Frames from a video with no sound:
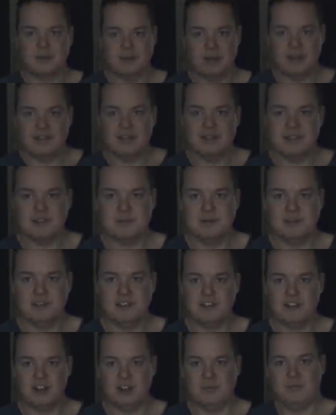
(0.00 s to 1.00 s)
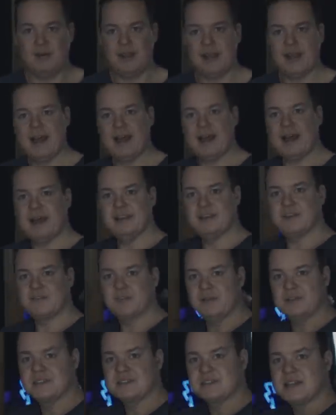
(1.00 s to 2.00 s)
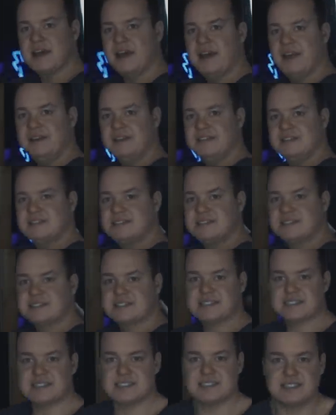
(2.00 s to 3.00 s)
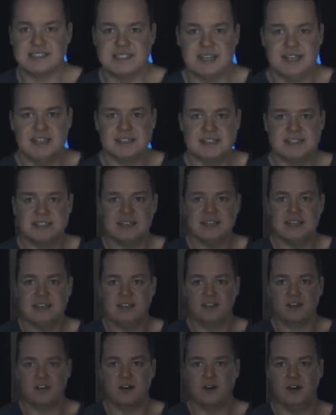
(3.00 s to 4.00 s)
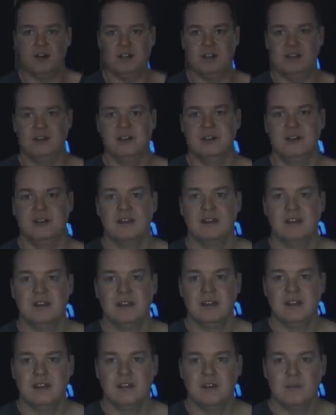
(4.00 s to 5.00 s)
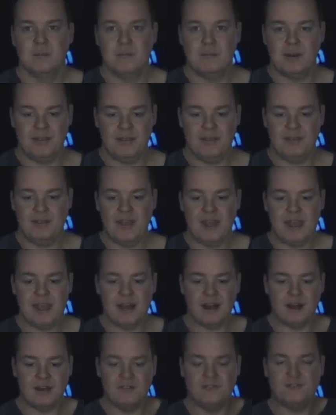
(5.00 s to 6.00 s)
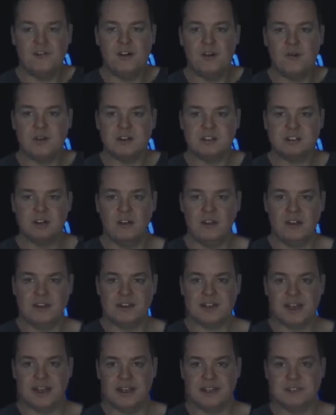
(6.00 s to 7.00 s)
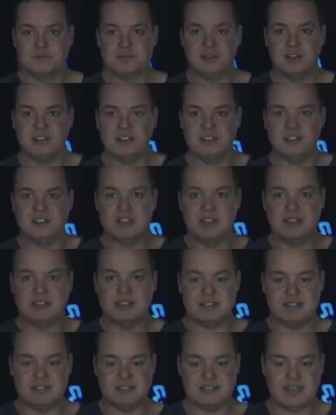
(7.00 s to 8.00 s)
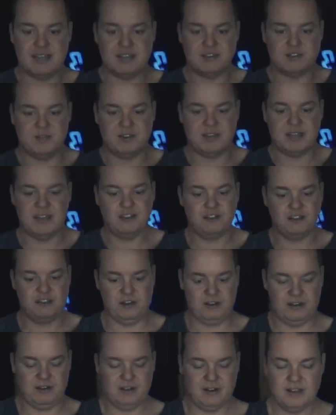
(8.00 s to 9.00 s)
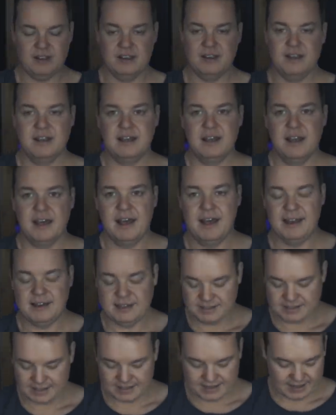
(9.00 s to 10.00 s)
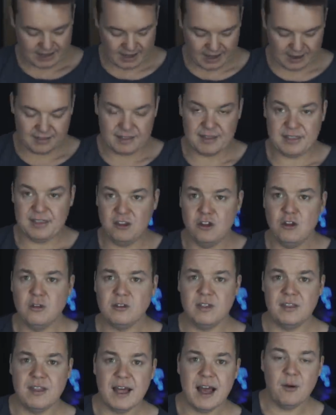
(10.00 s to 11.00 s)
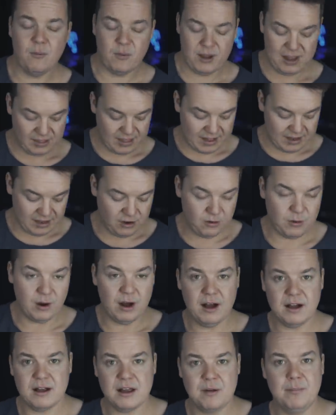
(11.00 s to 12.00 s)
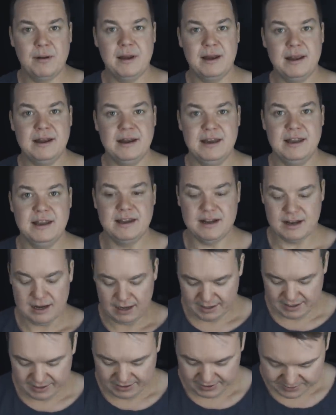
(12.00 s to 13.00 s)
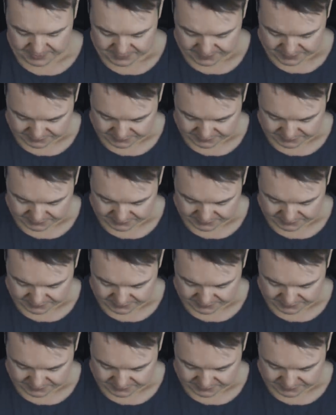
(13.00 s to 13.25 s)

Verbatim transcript: I'm in this position, my hand from the side is st stealing the coin, but they are focused on the dice because it's, it's the center of attention. And, and, and using that way, then you are completely clean.